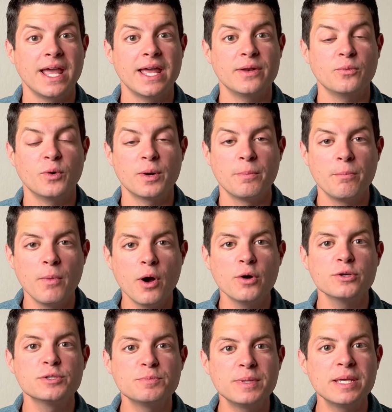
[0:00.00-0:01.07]
And what
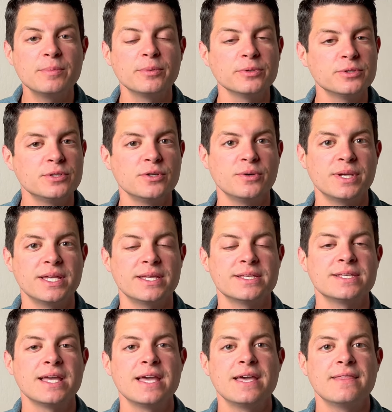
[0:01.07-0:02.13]
most people do
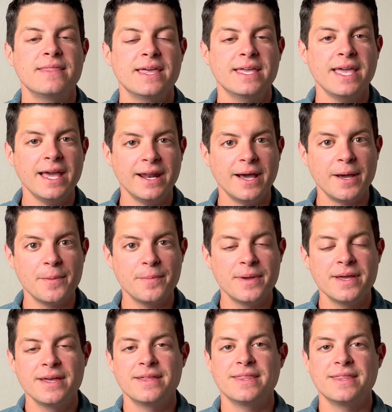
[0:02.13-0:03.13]
is they get up,